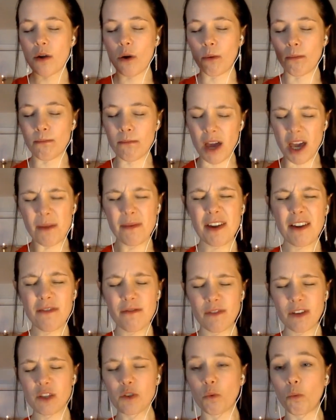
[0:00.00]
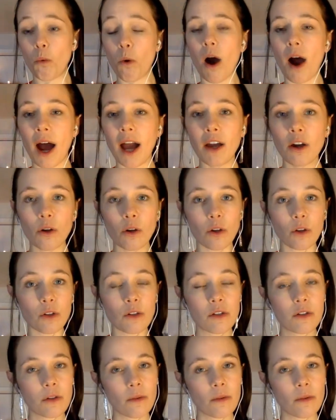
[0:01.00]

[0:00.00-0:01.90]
or maybe it feels wild.